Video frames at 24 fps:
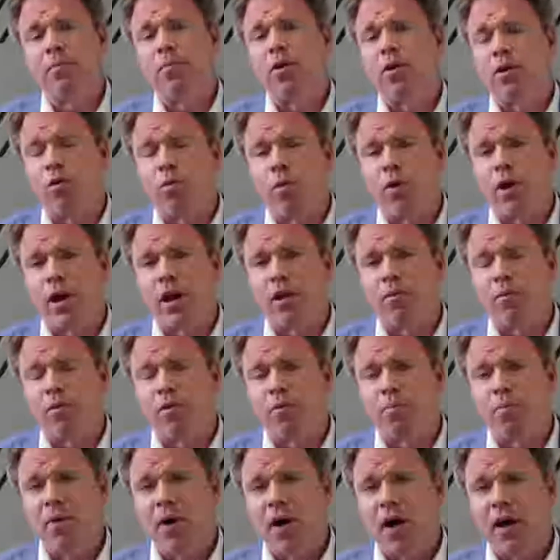more coordinated
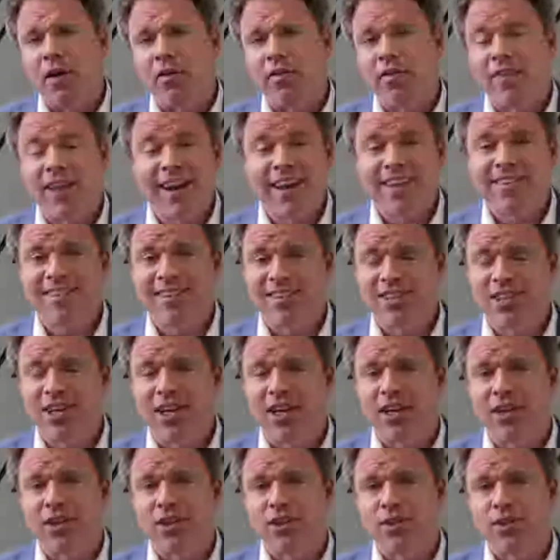response, and that has to
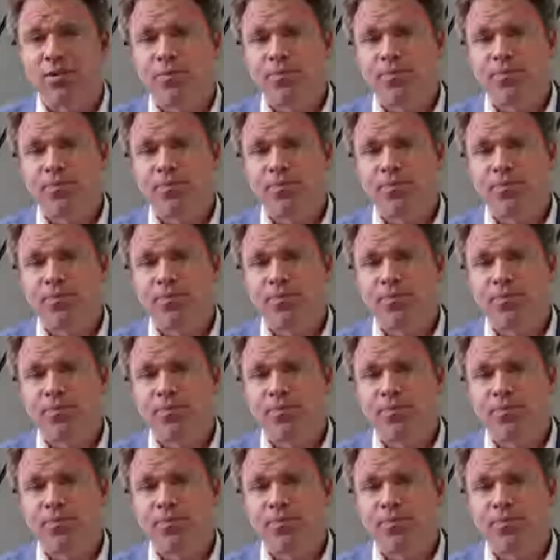change.